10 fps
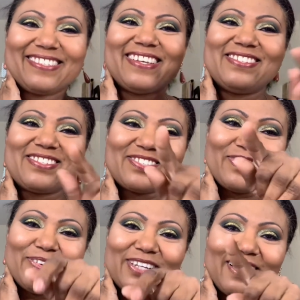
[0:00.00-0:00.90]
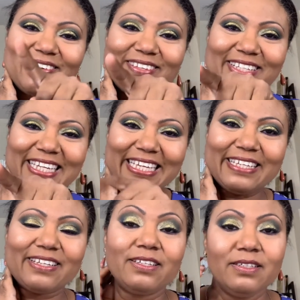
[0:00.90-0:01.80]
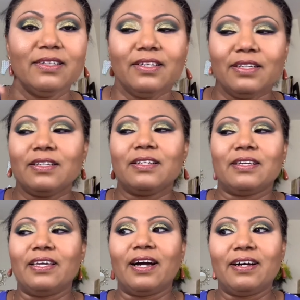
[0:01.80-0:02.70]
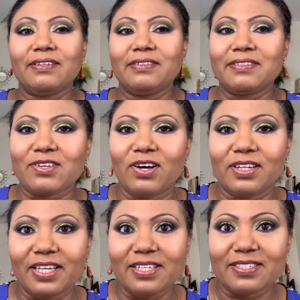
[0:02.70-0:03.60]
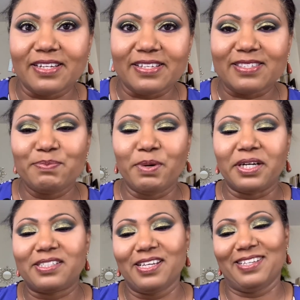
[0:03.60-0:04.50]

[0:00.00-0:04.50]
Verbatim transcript: so i just scroll down and click yeah it's called laziness but